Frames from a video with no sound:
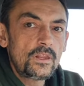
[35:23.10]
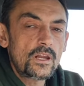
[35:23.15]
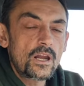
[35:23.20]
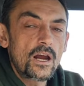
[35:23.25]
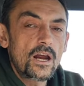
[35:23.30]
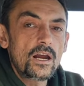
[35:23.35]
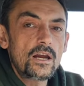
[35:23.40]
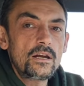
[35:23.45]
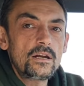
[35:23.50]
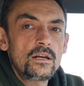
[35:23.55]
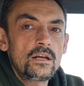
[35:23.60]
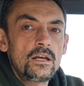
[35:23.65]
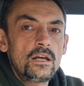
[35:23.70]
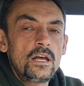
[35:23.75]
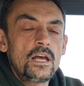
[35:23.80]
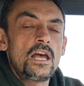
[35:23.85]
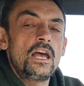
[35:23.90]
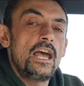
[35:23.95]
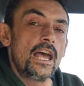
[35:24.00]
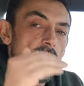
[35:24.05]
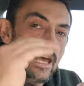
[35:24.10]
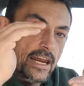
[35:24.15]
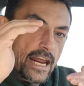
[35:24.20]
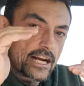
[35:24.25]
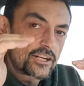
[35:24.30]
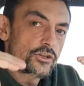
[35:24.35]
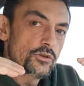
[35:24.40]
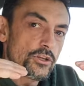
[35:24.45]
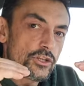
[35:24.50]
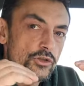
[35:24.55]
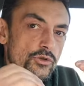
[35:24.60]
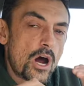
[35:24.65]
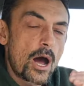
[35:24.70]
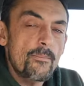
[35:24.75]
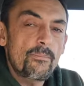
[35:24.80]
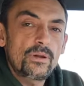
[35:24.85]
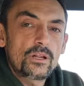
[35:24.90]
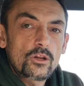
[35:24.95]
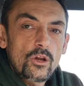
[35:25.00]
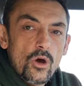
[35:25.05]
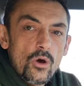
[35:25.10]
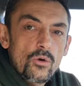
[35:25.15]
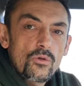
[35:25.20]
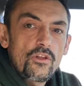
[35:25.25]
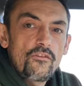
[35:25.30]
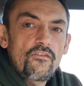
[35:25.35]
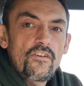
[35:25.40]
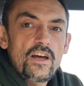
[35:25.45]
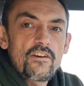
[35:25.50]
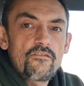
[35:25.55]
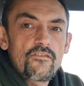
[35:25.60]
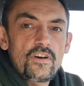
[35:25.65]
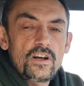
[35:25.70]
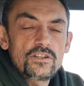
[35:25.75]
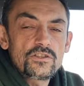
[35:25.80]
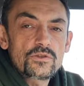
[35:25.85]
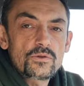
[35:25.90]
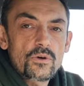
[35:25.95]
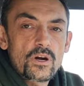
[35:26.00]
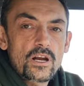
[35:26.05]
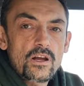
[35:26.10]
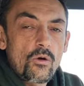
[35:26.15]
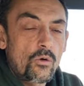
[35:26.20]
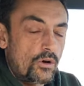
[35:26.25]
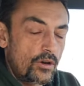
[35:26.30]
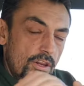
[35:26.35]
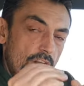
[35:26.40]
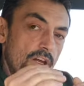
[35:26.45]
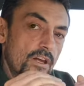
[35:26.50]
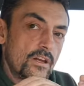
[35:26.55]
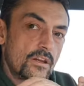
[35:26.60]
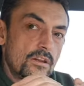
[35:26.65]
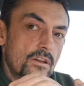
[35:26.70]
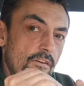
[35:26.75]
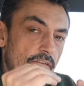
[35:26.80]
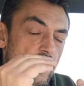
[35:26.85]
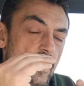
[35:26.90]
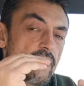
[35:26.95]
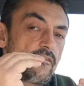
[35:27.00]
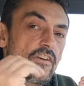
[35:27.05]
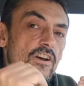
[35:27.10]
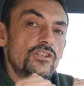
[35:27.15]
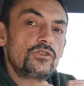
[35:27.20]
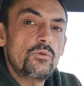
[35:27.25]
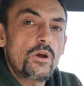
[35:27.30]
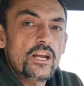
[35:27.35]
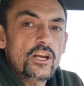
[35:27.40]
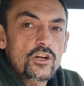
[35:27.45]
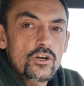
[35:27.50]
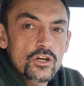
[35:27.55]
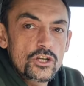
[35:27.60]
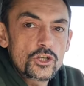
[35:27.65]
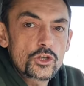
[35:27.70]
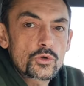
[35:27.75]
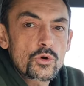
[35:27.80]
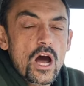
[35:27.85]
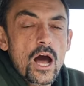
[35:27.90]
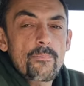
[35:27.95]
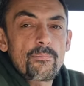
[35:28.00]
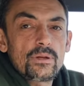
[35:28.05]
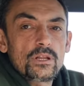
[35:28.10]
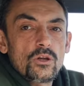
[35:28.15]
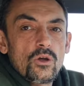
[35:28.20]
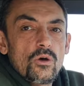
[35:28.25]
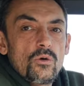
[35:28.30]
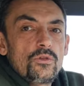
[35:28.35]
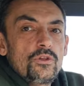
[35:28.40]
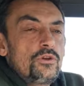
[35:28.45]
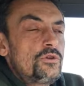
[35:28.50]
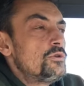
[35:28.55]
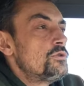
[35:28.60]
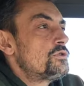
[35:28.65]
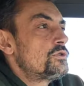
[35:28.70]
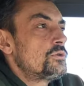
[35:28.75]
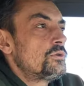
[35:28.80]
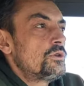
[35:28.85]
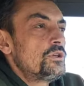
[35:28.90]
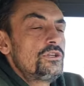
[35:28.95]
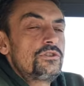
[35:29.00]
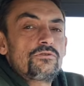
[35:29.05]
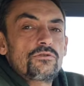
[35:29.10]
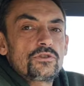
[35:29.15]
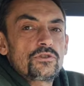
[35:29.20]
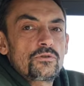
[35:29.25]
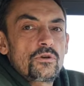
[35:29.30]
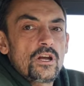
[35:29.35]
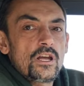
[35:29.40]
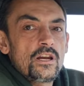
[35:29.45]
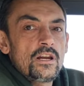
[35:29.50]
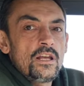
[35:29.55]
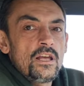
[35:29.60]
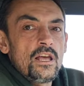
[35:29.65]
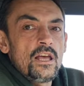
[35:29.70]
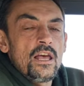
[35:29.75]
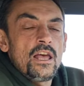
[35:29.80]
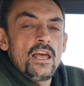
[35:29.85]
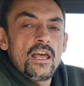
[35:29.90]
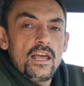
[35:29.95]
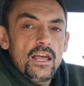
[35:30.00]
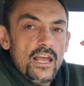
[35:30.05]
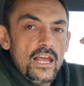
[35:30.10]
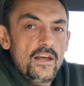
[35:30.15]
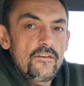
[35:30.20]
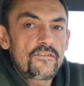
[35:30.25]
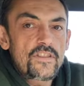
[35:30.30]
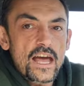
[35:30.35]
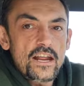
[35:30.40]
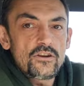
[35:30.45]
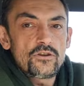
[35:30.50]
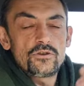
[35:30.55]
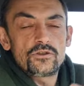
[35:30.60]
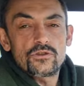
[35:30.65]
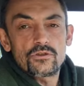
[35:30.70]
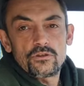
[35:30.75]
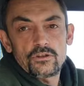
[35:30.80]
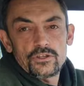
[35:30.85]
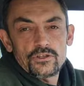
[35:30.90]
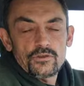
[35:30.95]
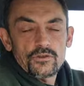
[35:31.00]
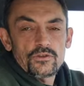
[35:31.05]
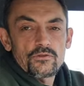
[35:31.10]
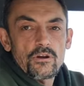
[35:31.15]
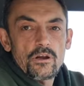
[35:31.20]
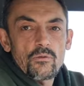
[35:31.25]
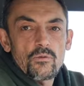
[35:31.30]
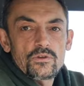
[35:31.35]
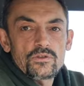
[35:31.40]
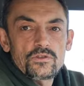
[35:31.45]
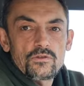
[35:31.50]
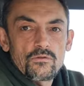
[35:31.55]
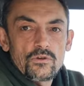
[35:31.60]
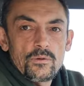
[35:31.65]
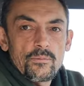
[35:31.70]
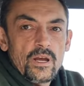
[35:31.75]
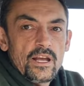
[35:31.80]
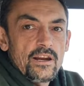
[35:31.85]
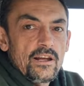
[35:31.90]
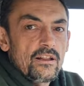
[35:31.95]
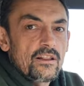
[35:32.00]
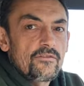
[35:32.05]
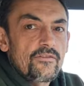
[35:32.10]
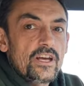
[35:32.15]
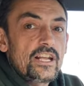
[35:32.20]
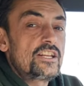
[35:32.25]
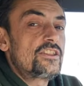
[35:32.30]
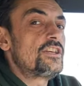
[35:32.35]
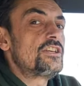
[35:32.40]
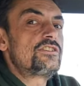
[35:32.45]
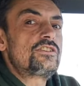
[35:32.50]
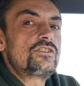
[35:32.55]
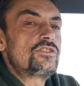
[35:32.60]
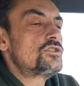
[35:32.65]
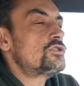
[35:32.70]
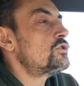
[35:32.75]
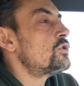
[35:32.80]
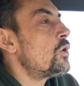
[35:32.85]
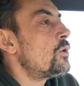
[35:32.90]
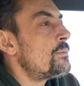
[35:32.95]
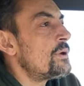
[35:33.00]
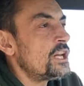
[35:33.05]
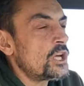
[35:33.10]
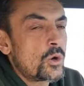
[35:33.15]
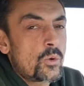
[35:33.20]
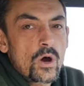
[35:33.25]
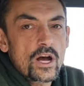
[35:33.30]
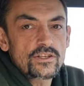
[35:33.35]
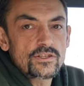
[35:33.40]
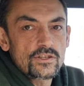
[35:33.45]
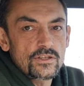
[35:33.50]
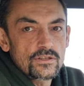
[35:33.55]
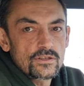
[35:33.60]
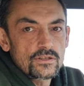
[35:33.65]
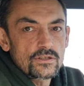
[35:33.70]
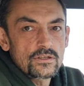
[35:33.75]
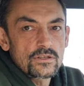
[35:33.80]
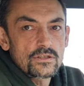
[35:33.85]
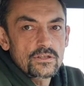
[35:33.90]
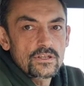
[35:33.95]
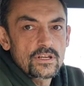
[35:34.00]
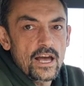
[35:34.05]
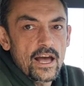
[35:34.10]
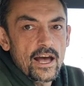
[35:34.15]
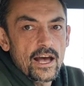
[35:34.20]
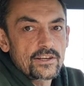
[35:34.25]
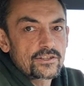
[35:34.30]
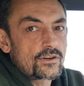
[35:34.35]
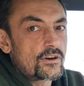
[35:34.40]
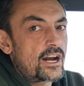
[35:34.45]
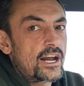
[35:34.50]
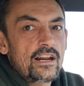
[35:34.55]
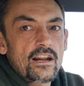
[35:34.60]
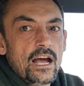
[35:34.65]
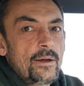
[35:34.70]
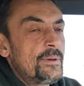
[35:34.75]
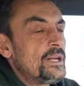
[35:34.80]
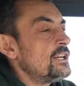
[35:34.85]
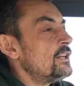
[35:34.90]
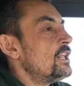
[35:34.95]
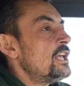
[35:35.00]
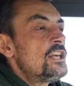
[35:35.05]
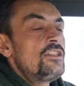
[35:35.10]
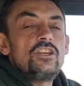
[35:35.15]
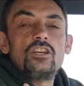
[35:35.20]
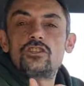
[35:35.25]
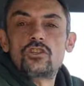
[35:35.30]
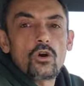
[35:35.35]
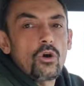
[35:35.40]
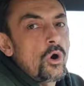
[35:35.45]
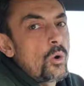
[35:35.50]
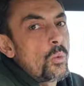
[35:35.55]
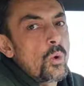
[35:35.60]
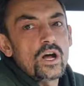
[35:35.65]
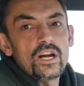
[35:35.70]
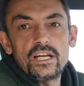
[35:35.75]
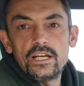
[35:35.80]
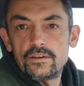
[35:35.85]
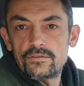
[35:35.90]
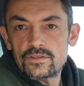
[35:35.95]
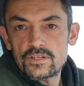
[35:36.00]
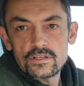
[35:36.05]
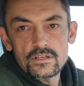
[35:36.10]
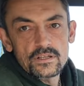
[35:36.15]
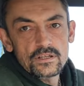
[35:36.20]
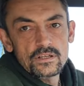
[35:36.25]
right? And actually drop below the Fed funds rate, or the, the Fed funds rate could drop below the neutral interest rate if that neutral interest rate was to remain elevated. This is so many questions to ask, right? I mean, these are all what ifs